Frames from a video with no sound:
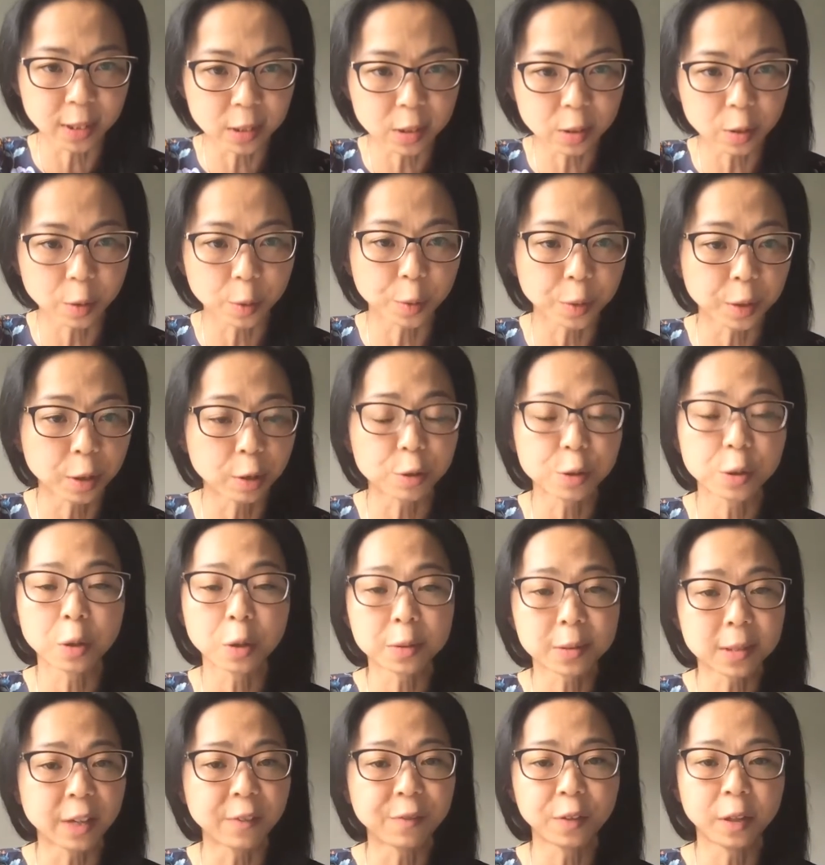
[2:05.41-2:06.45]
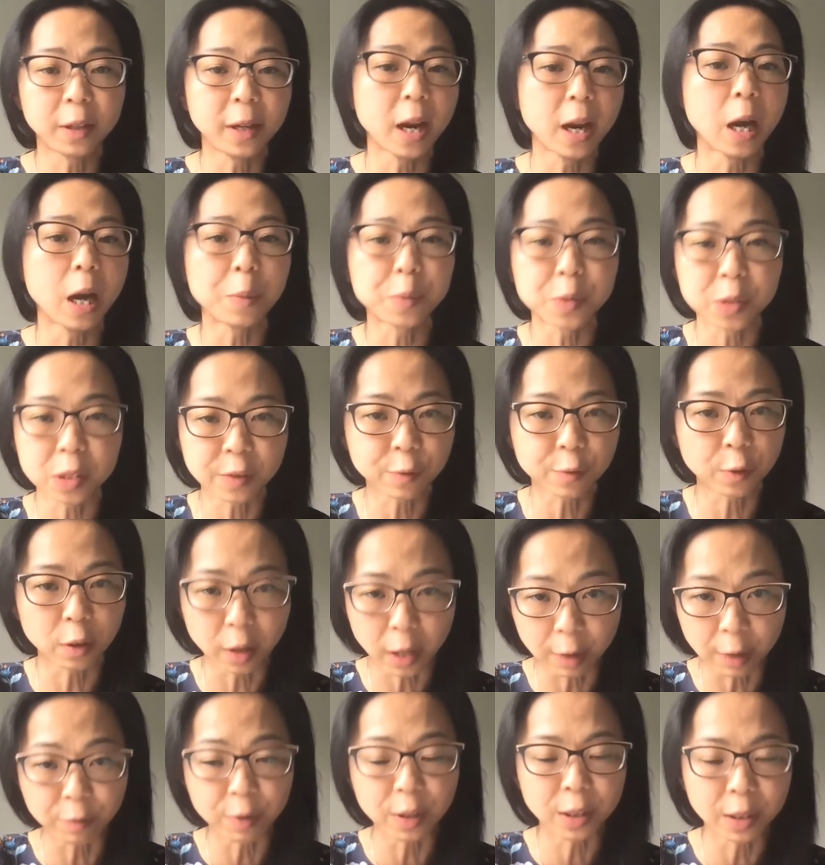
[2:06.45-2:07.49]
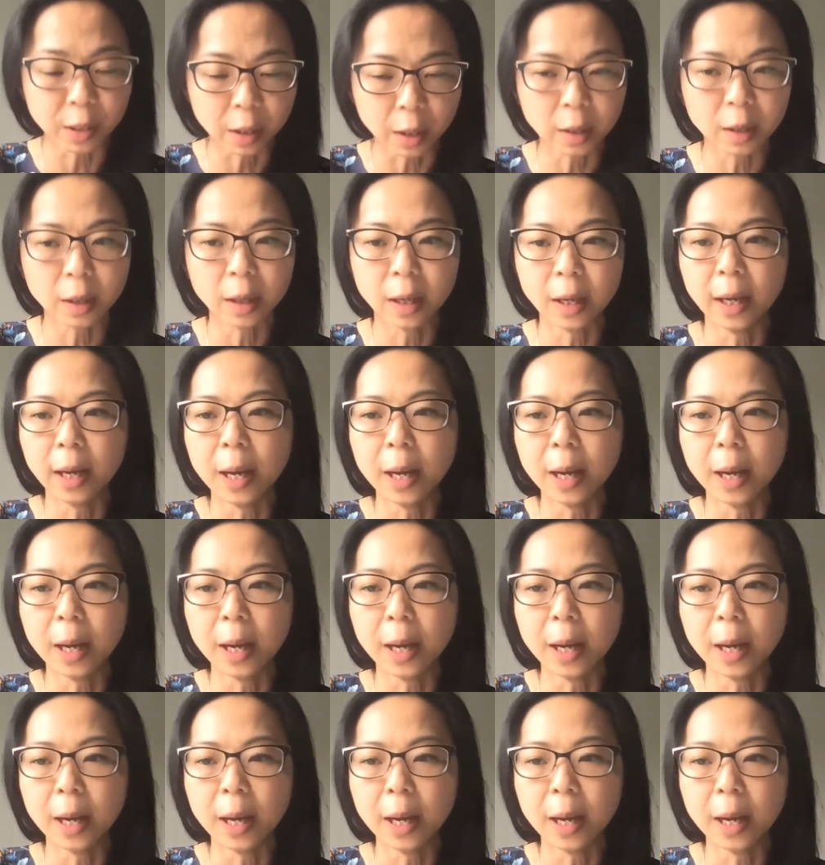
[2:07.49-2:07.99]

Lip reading: So there are definitely options for everything.